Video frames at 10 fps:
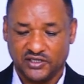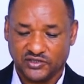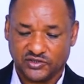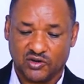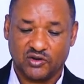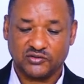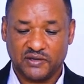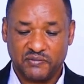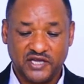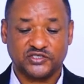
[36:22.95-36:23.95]
So
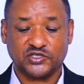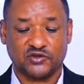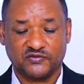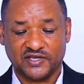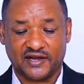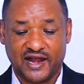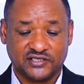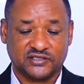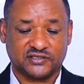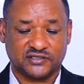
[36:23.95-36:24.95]
the basis of the
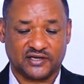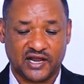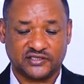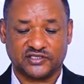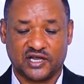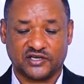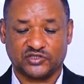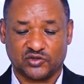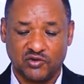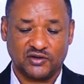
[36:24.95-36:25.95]
rights are
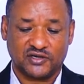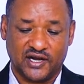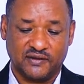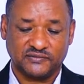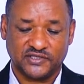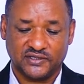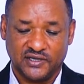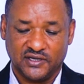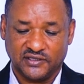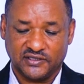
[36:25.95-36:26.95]
strong claims
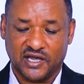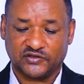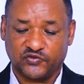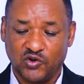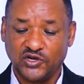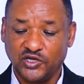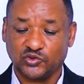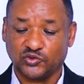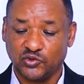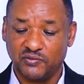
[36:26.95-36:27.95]
that fall
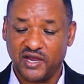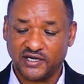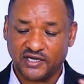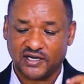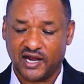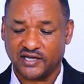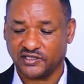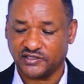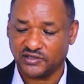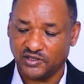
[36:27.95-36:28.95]
into two main
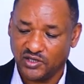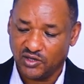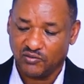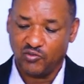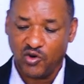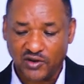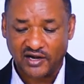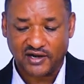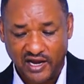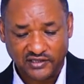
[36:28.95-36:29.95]
classes:
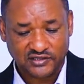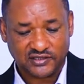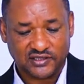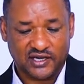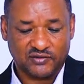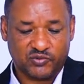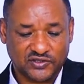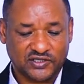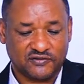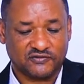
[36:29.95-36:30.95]
moral rights and
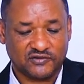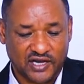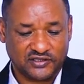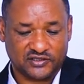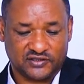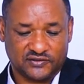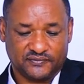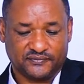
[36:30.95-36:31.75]
positive rights.